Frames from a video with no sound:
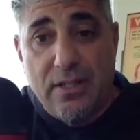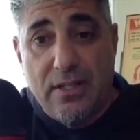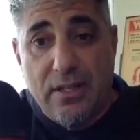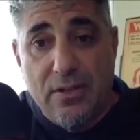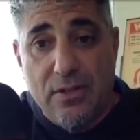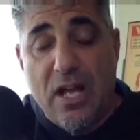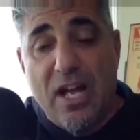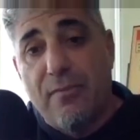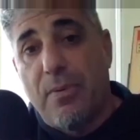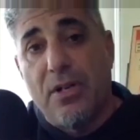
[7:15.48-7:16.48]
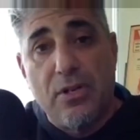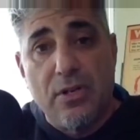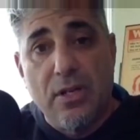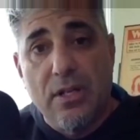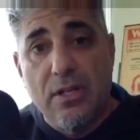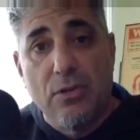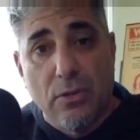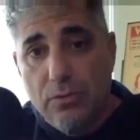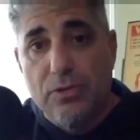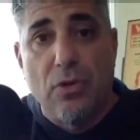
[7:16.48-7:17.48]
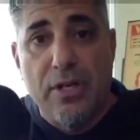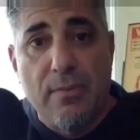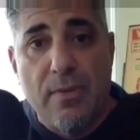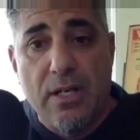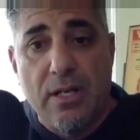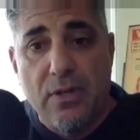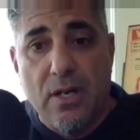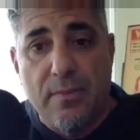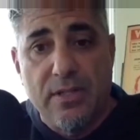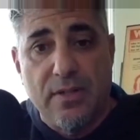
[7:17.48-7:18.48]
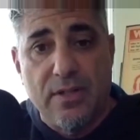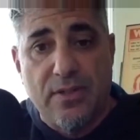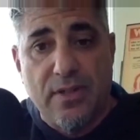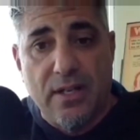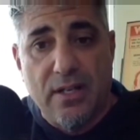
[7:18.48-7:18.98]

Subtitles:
in your life, but you'll lose all your money if you come into this thing."